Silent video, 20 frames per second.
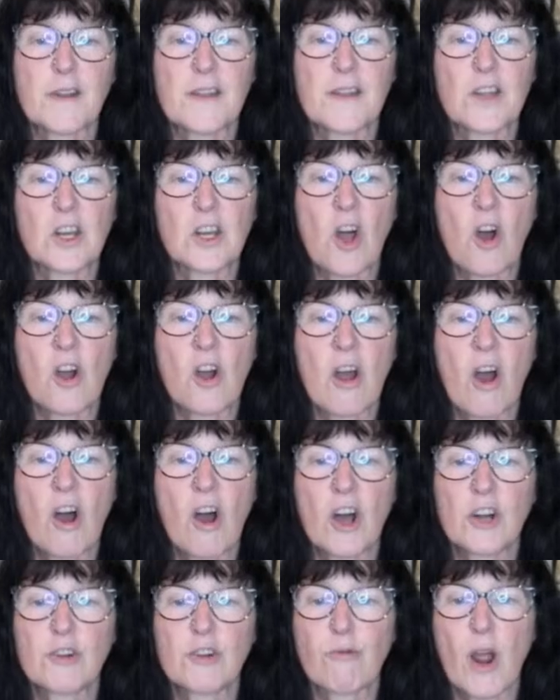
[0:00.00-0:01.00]
The Long
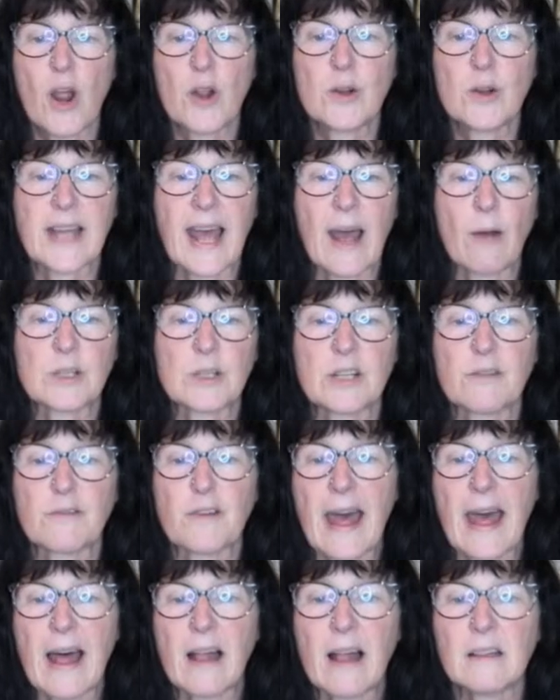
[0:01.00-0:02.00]
Hard Road Out of
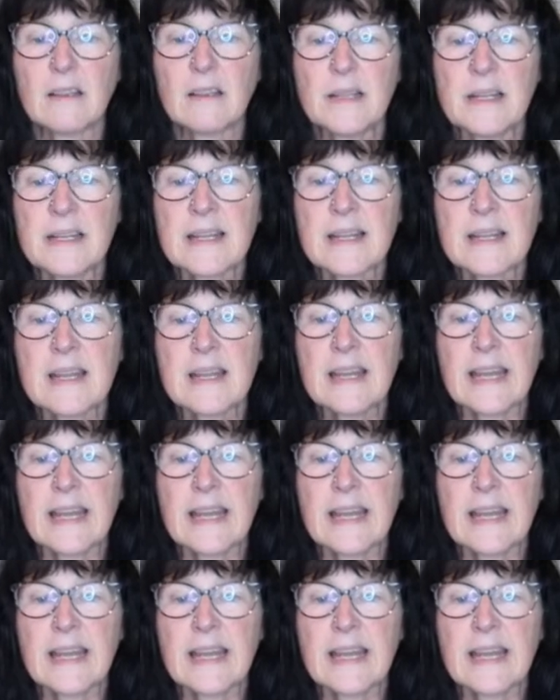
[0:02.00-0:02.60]
Hell,